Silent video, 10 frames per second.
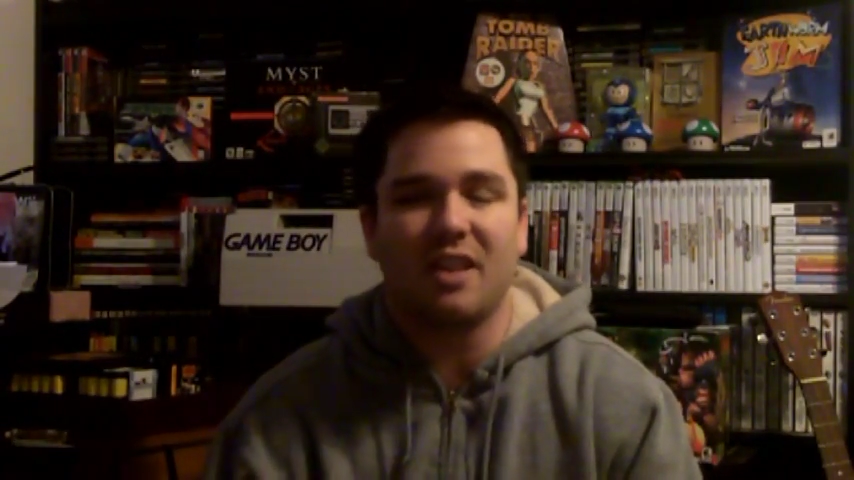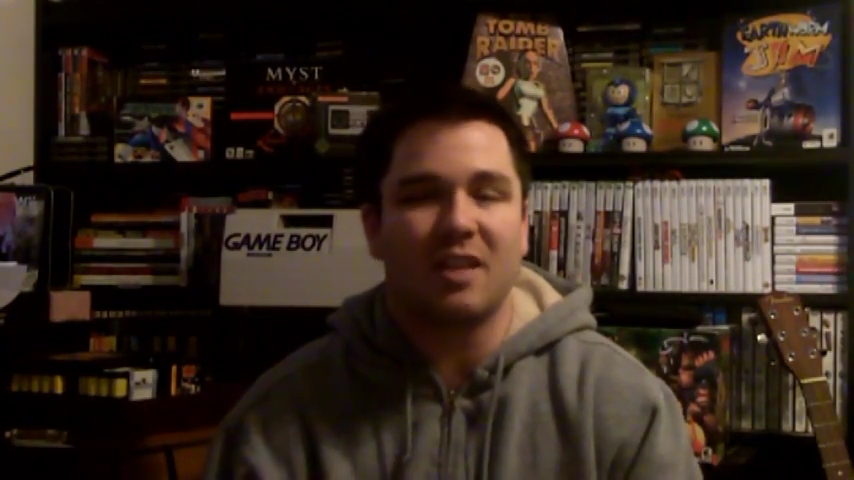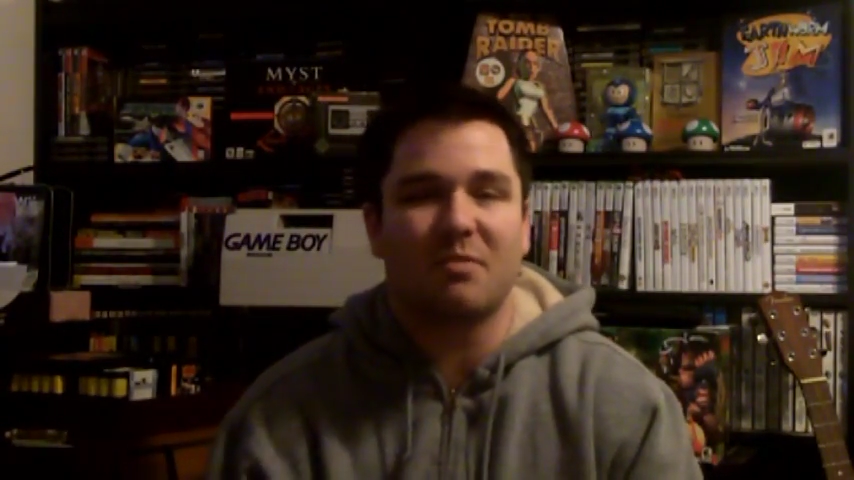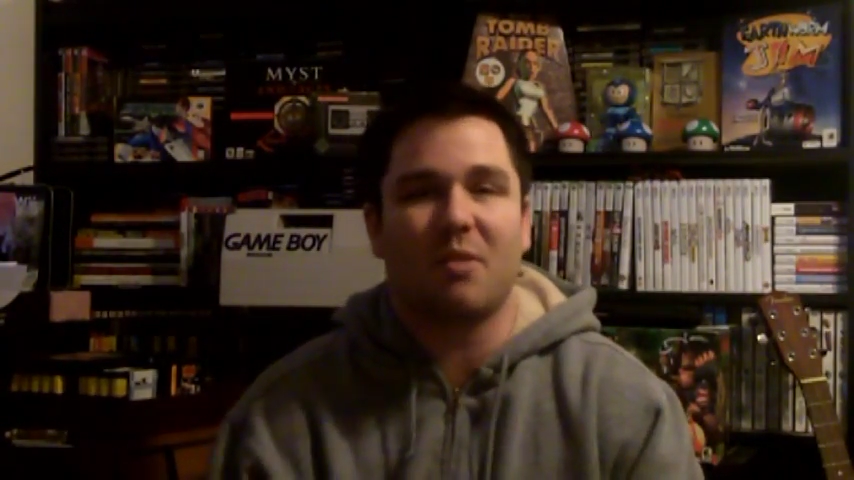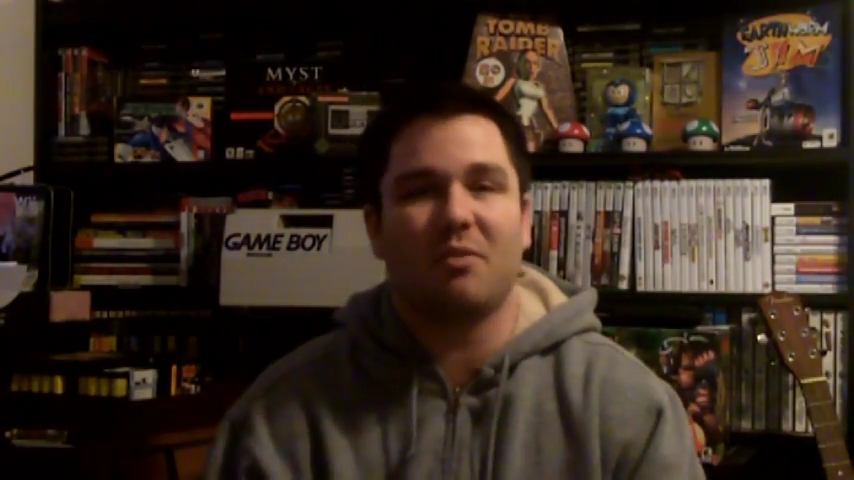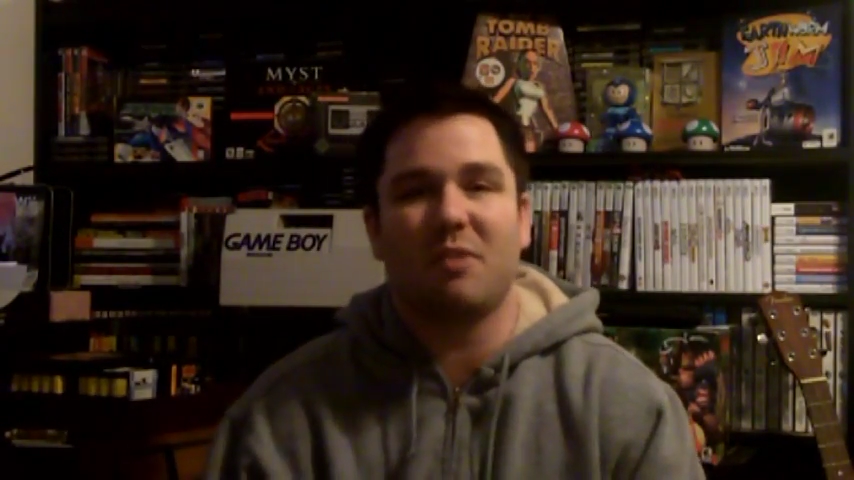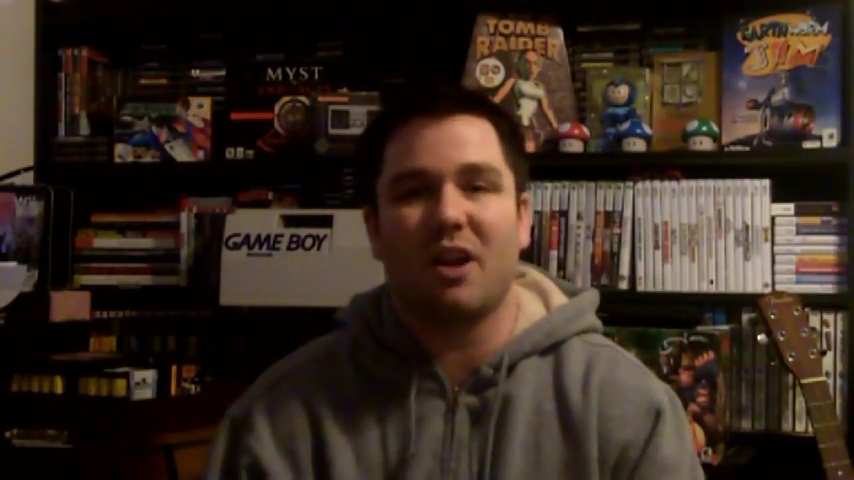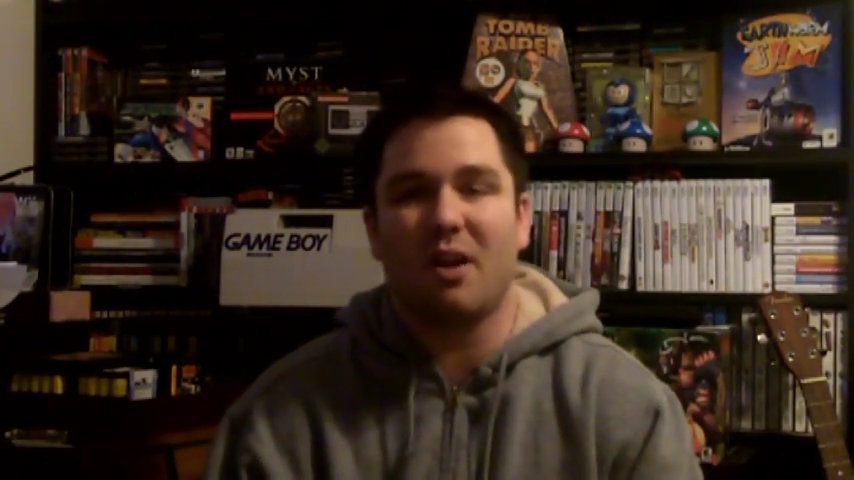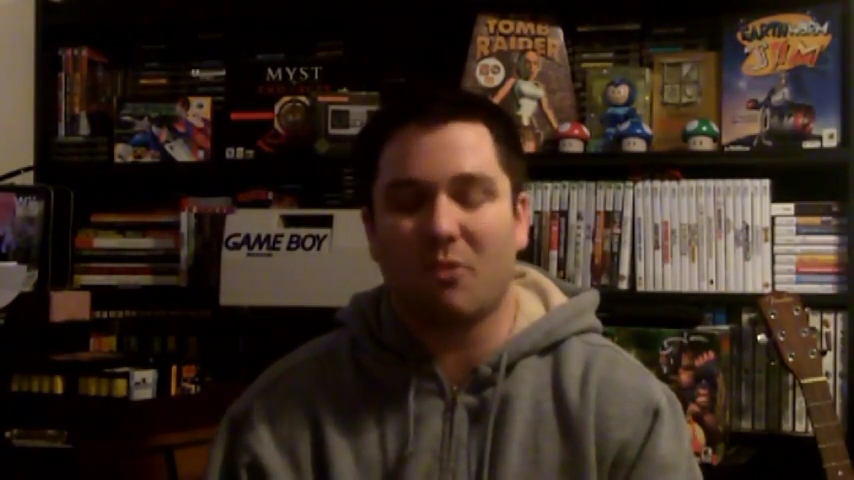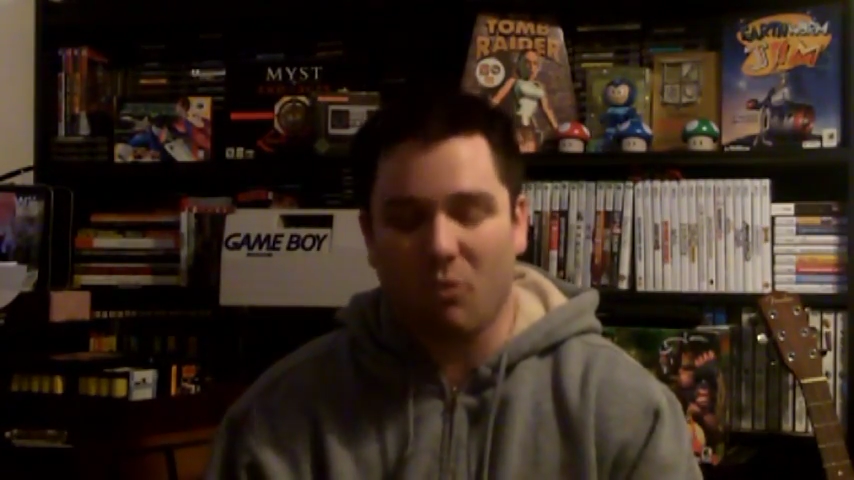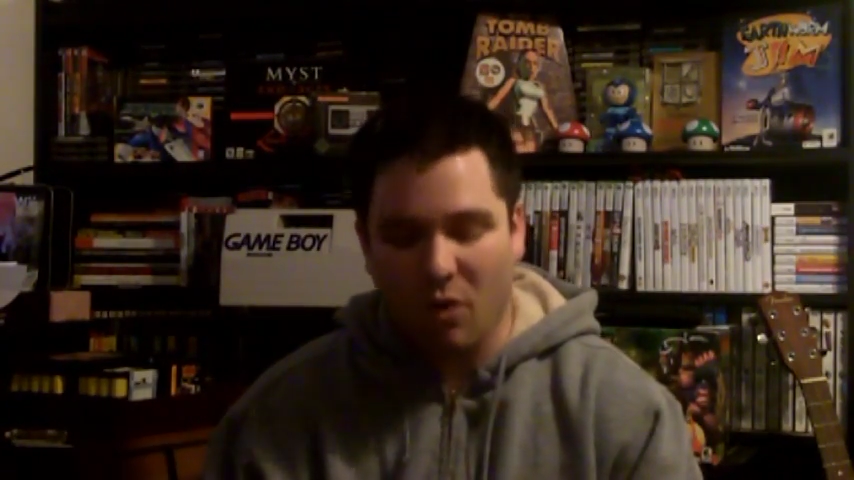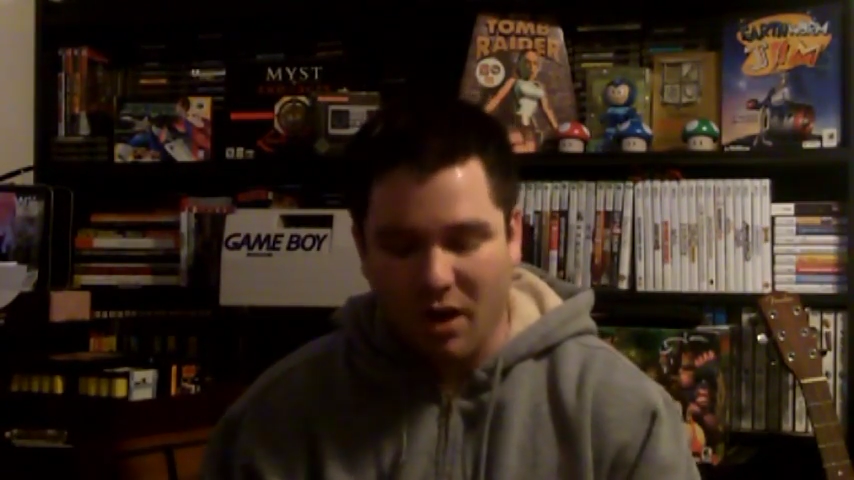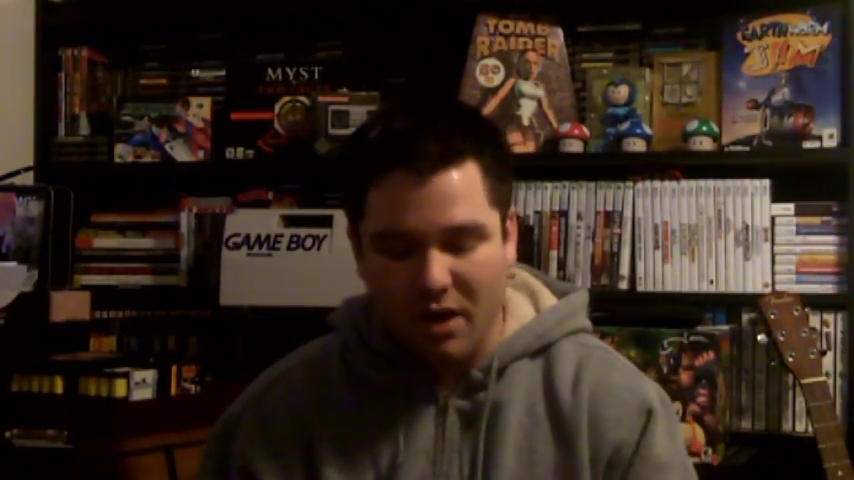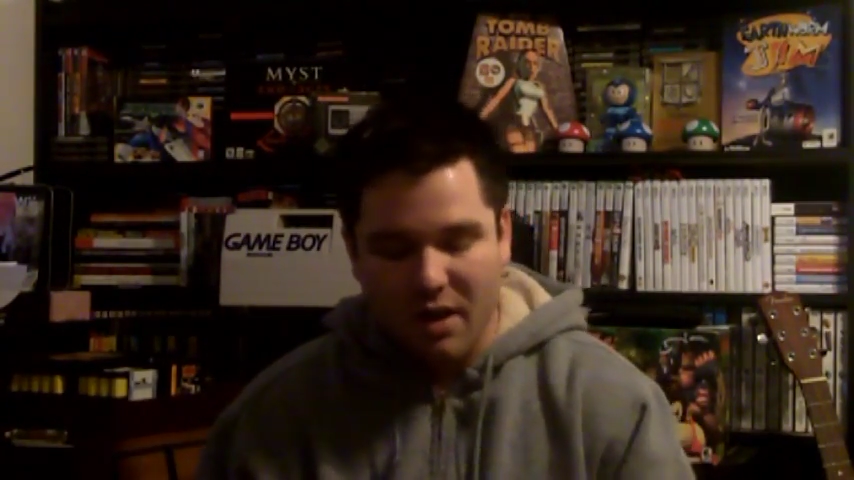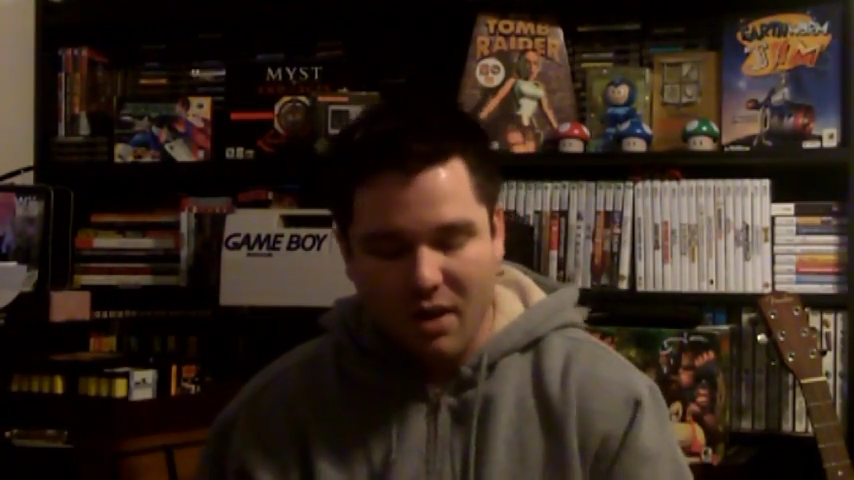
and that's probably my #1